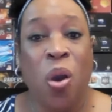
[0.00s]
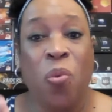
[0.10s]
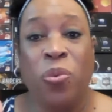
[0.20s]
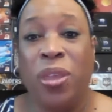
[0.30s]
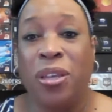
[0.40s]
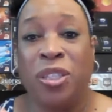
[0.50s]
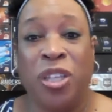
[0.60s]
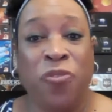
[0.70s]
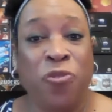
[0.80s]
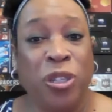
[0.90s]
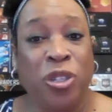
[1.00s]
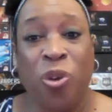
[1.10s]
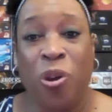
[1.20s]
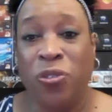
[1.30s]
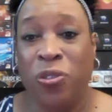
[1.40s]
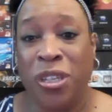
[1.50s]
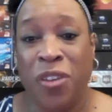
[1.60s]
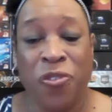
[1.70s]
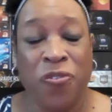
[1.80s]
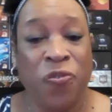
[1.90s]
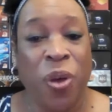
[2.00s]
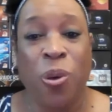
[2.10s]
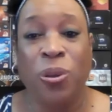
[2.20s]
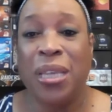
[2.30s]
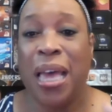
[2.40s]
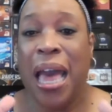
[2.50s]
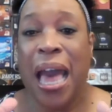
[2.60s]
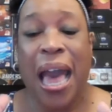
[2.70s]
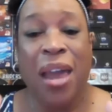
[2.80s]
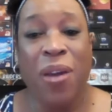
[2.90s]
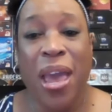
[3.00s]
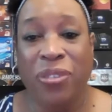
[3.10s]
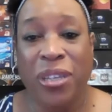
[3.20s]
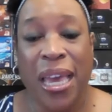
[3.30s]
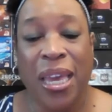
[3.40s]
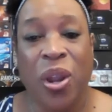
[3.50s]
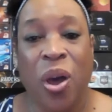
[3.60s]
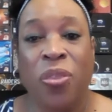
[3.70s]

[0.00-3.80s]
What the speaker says: There's different strokes for different folks. I don't have to like it all. There are